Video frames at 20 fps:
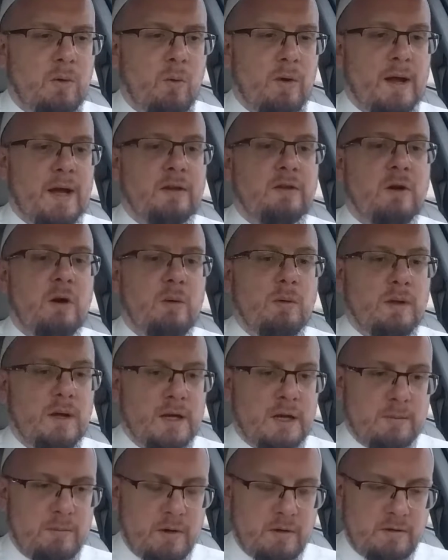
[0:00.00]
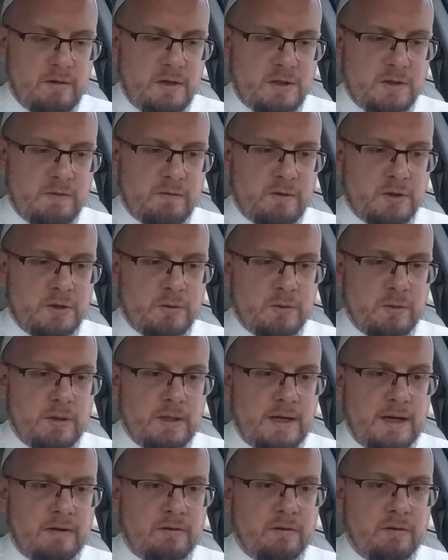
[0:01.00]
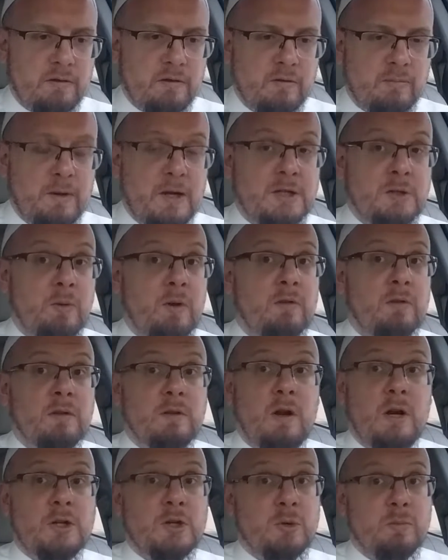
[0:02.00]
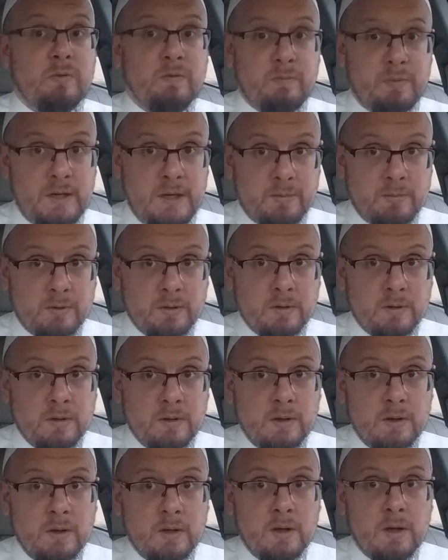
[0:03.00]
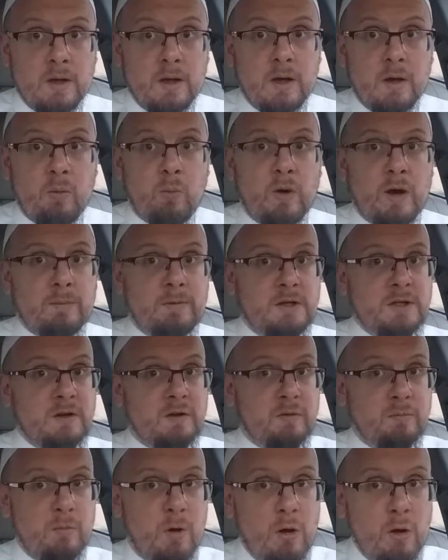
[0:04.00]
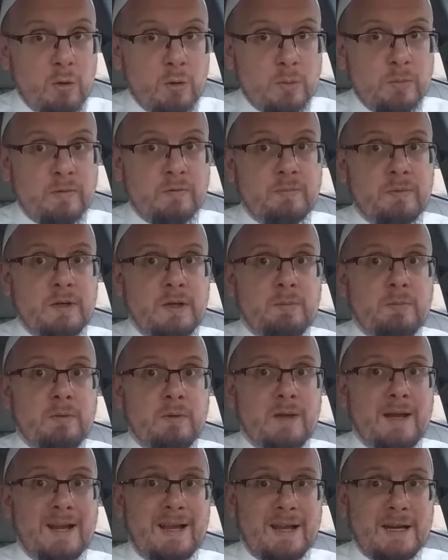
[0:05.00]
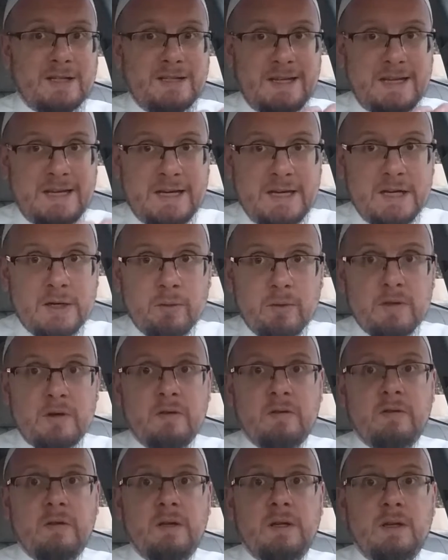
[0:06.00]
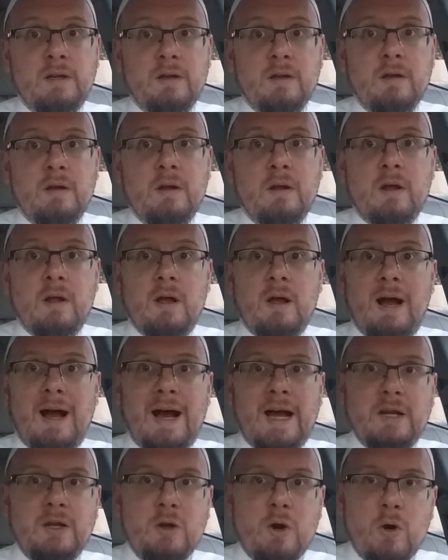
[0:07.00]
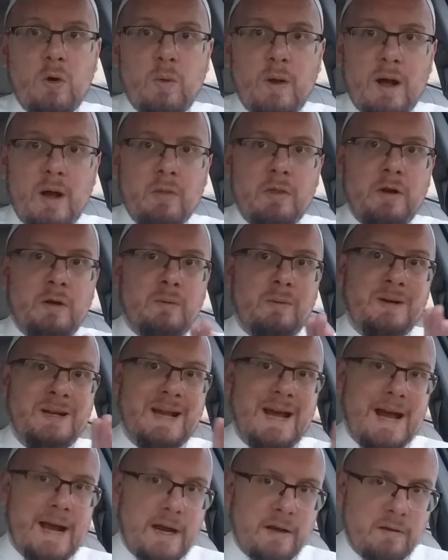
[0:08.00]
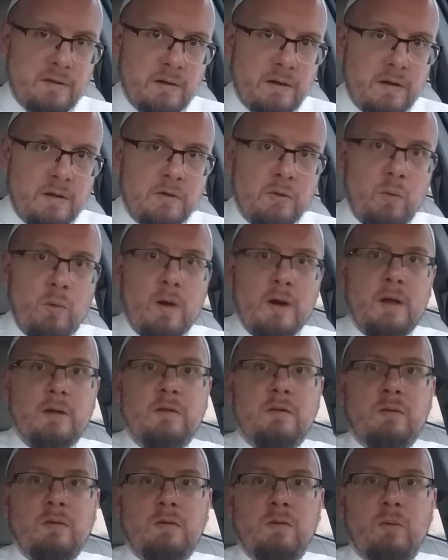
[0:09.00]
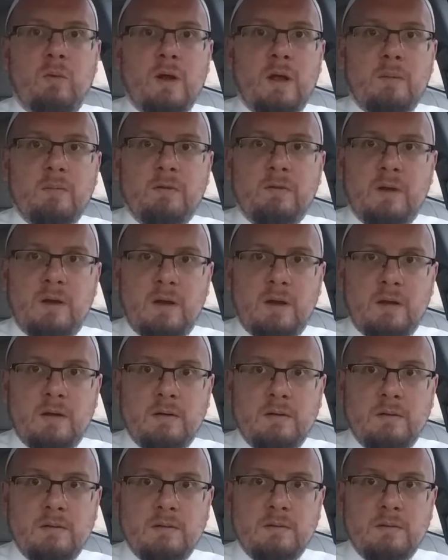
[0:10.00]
what I don't like about teaching virtual classes, especially when it's a large group of people, when I'm teaching a small group of people and I can actually hear what they're saying, I know how they're reacting to what I'm saying.